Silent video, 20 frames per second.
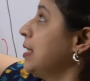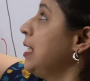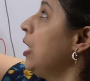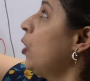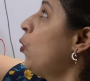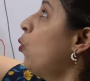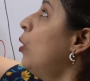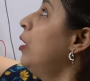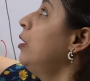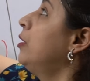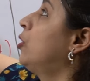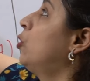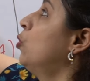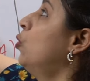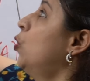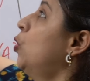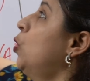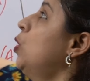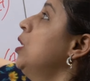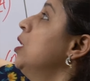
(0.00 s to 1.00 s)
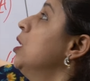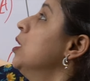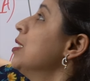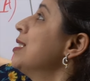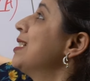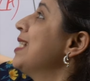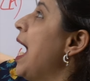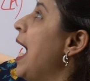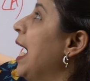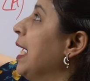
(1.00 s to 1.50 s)
is equal to
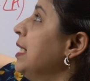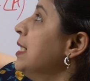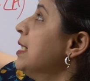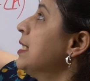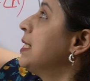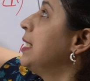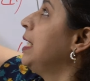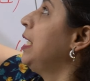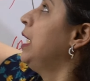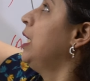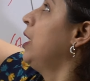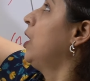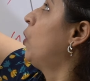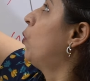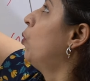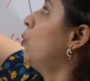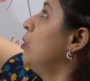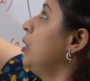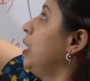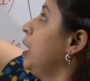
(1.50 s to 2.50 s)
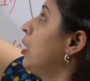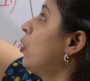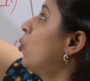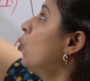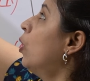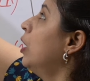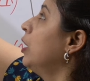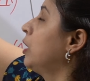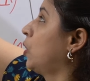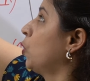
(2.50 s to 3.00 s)
sin C
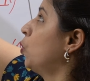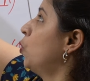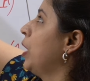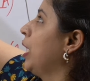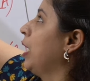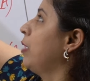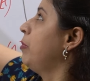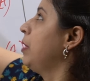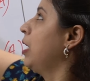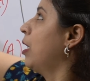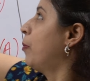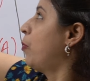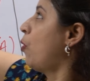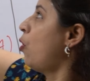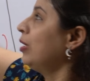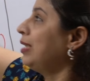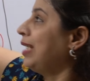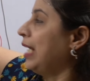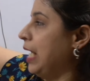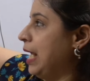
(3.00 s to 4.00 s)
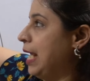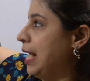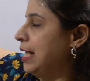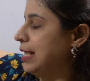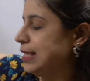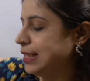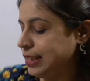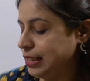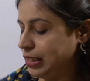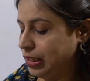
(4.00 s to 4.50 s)
equal to AB upon
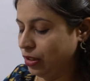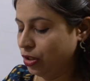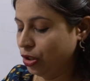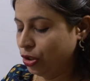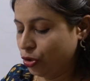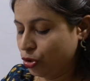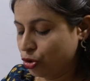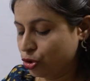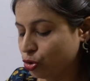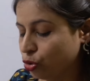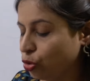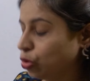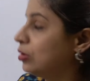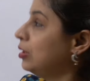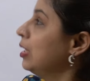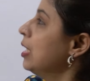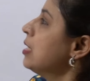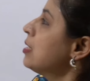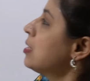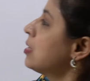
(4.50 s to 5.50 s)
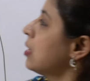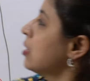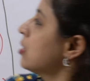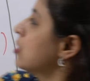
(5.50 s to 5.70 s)
AC. So this